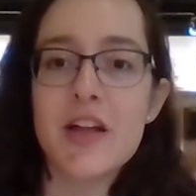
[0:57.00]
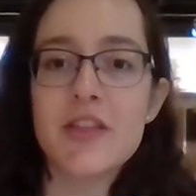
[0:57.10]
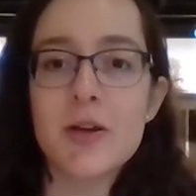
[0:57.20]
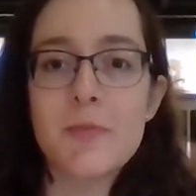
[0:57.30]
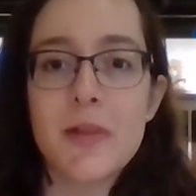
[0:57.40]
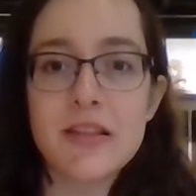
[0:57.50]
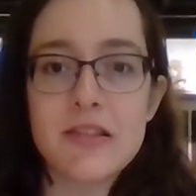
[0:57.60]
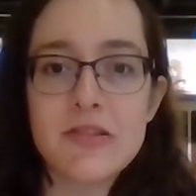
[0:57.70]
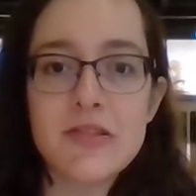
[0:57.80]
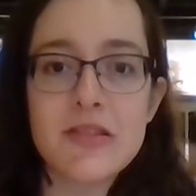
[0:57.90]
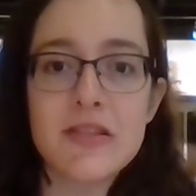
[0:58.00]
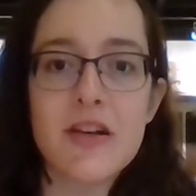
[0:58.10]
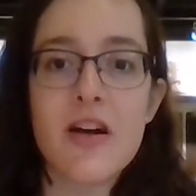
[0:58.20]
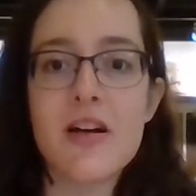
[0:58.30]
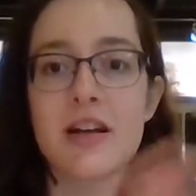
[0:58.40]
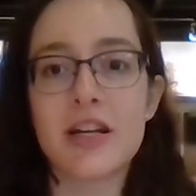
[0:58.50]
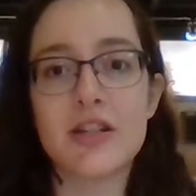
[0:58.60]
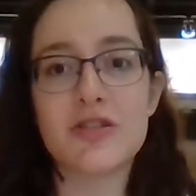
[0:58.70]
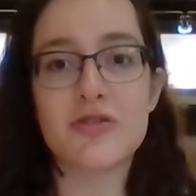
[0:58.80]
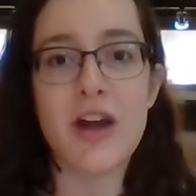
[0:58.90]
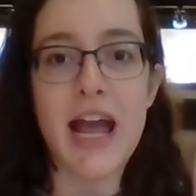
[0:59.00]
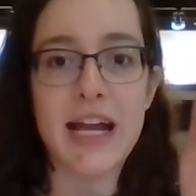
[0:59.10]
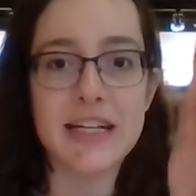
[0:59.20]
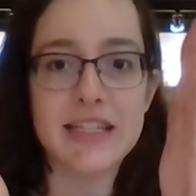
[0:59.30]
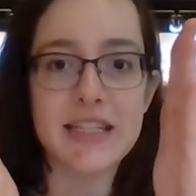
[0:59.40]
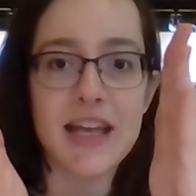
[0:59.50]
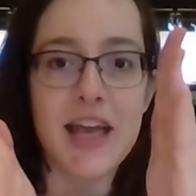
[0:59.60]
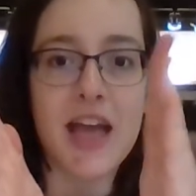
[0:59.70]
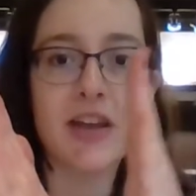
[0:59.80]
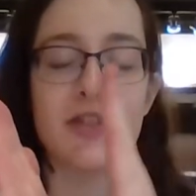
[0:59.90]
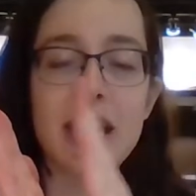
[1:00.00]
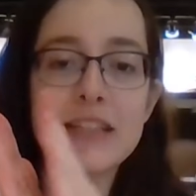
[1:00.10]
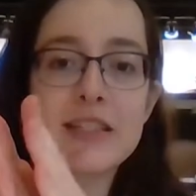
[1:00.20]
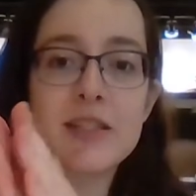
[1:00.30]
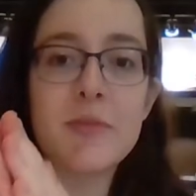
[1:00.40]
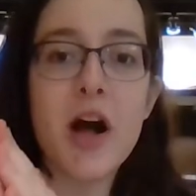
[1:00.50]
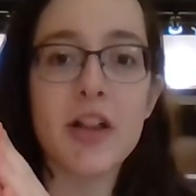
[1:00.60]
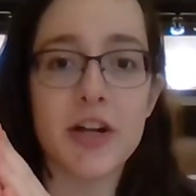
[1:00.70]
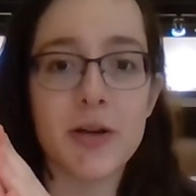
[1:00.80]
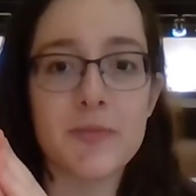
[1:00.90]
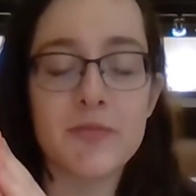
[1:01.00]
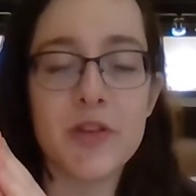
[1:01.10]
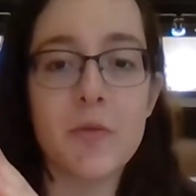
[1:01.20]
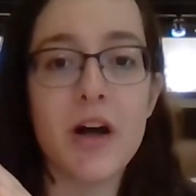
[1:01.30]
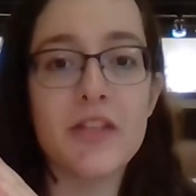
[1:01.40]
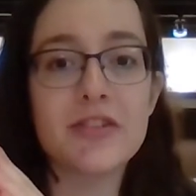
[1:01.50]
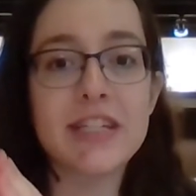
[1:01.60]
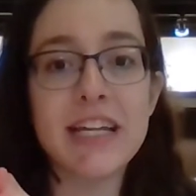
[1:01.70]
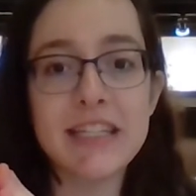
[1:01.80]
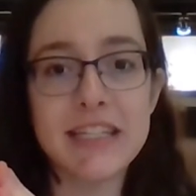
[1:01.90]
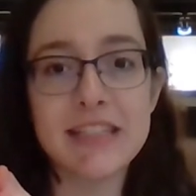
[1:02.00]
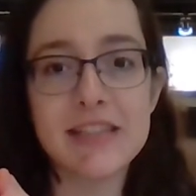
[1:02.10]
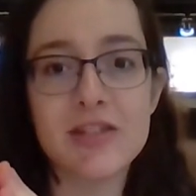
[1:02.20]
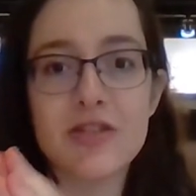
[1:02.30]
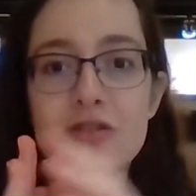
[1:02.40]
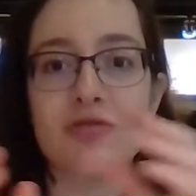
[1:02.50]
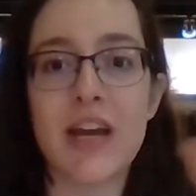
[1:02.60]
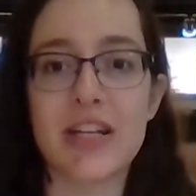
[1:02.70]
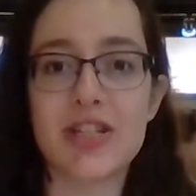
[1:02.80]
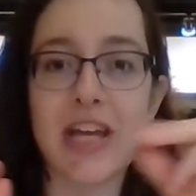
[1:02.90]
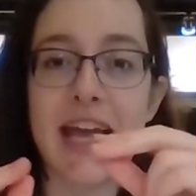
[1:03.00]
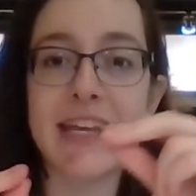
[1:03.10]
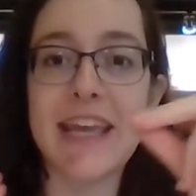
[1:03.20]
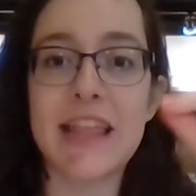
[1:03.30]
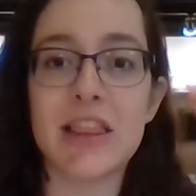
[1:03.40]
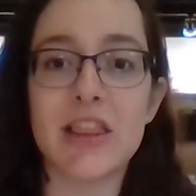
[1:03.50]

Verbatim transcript: their muscles contract and get smaller, while their tendons stretch and get